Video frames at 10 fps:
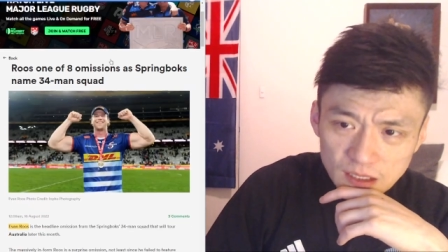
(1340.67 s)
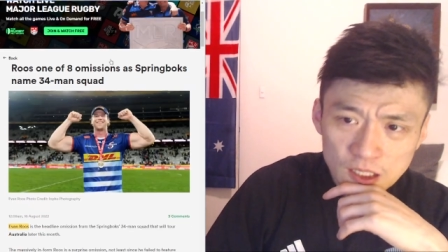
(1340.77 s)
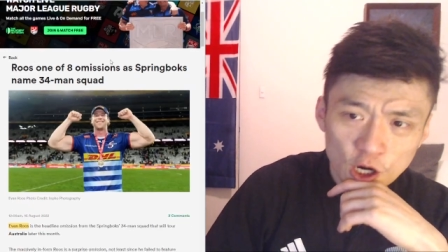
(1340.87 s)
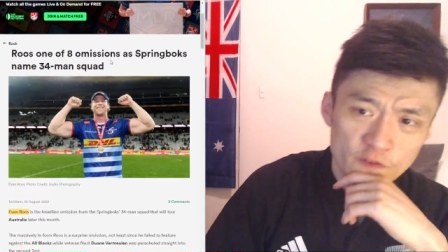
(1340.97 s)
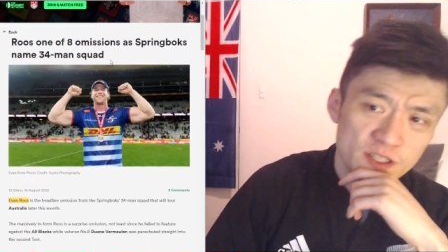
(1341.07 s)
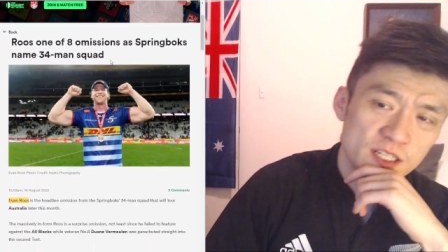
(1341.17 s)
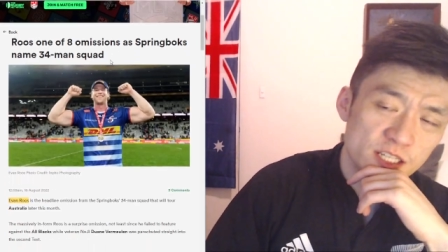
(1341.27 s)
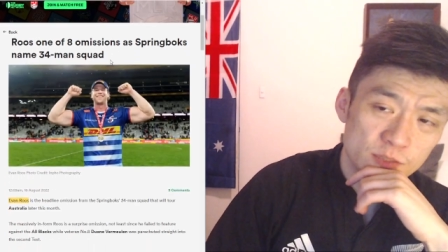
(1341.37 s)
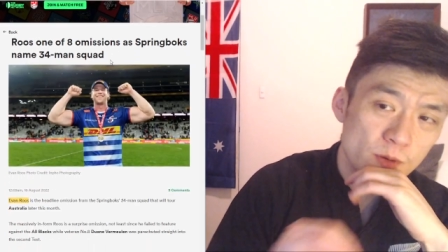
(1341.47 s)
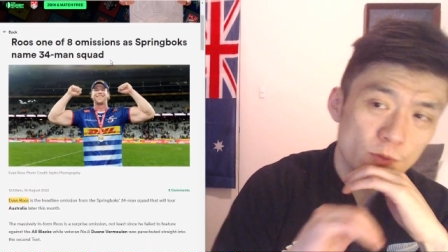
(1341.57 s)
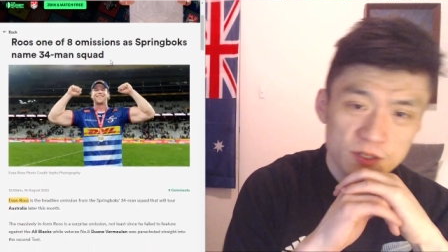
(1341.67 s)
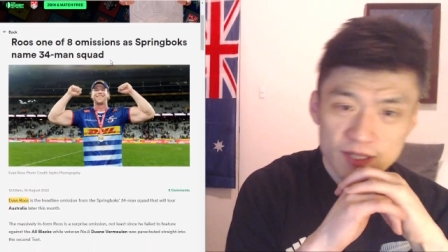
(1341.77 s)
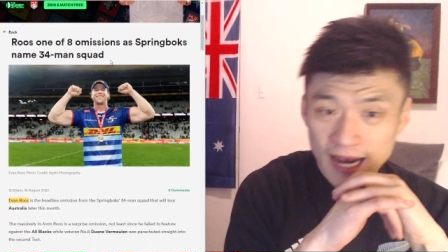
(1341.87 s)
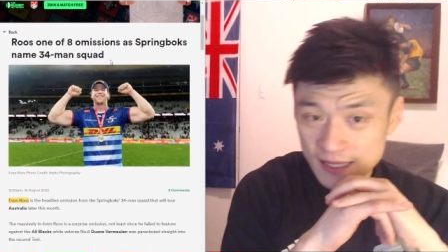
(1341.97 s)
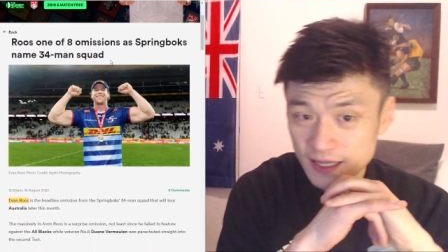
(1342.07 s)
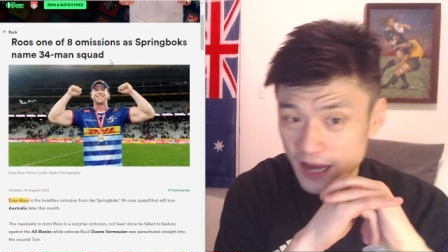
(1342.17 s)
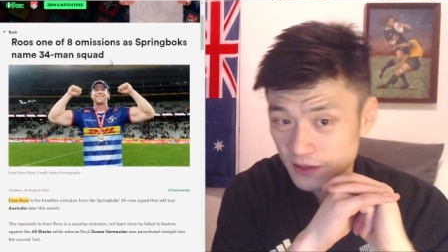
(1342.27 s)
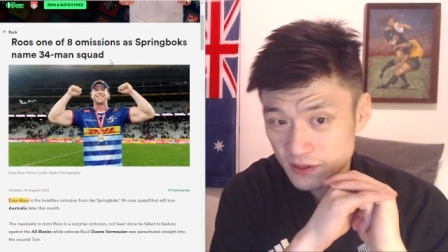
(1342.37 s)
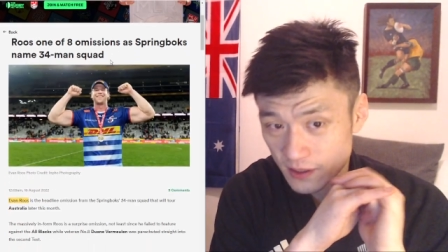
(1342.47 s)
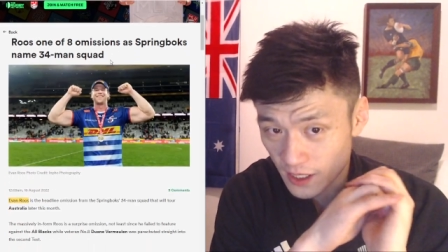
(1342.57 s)
obviously the Springboks has
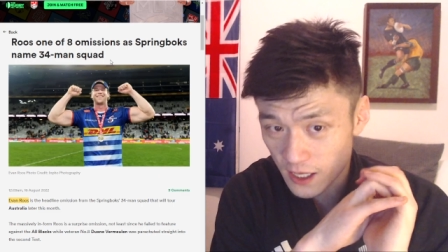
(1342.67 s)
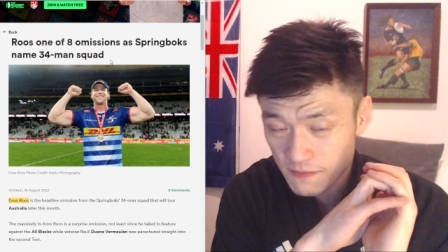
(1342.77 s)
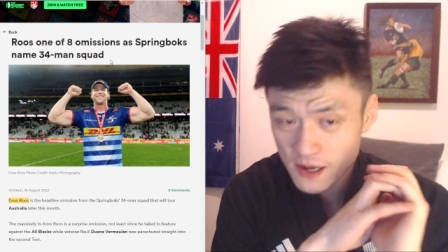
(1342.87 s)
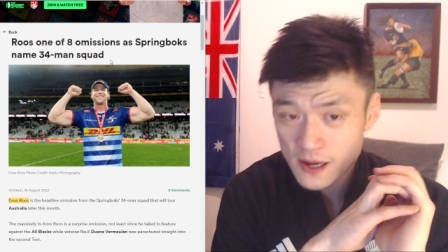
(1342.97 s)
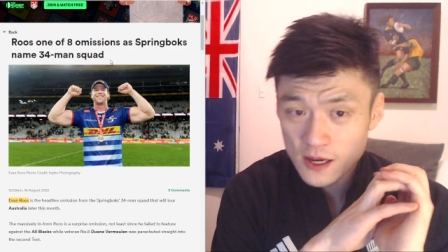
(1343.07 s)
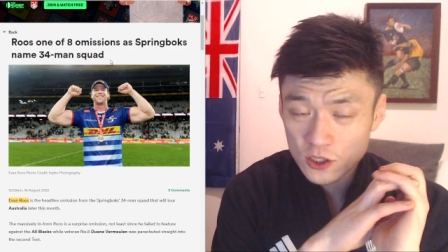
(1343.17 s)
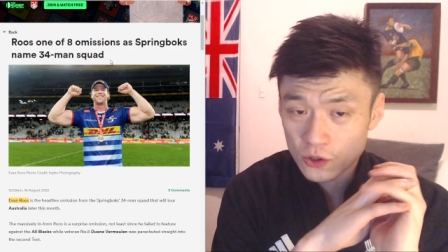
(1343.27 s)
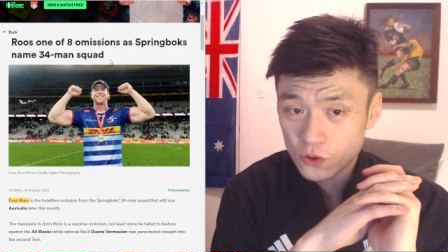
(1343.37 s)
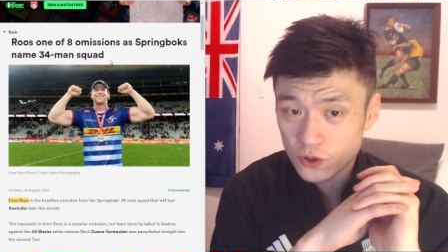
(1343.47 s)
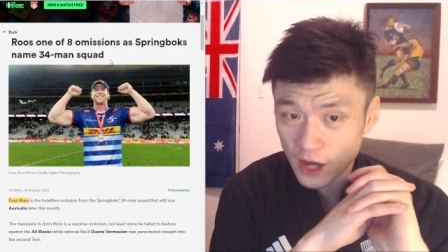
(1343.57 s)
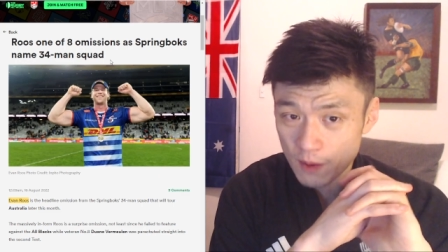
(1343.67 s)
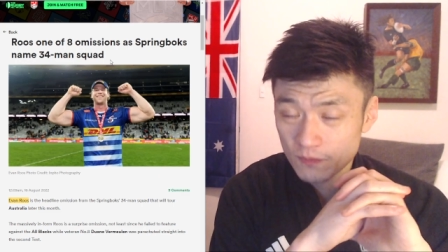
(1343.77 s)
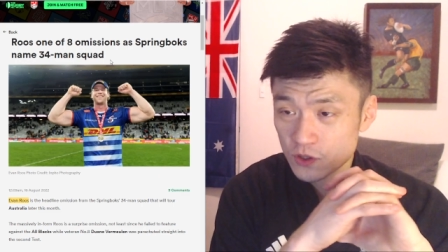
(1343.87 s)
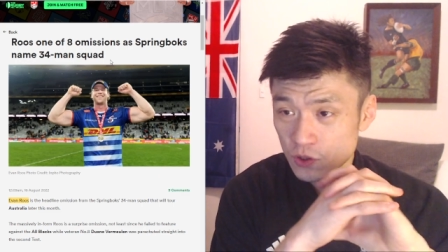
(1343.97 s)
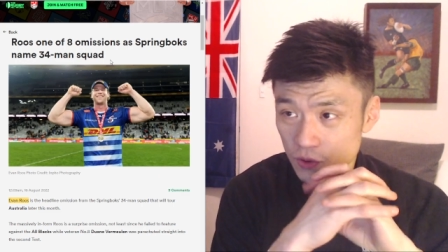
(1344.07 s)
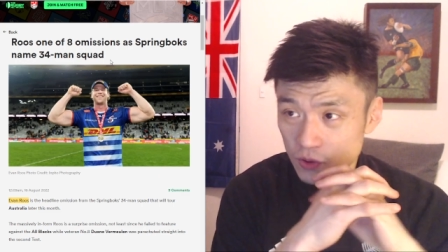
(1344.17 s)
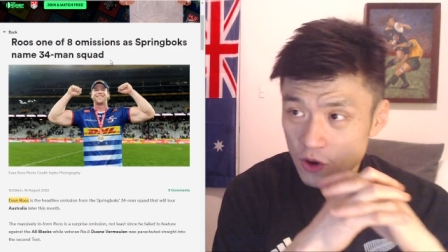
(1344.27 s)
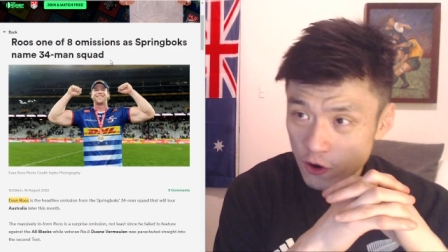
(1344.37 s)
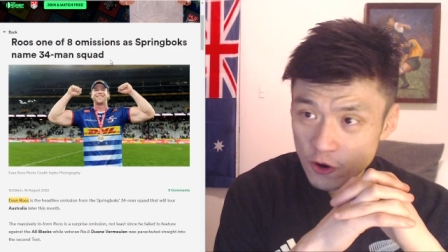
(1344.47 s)
announced the team to come to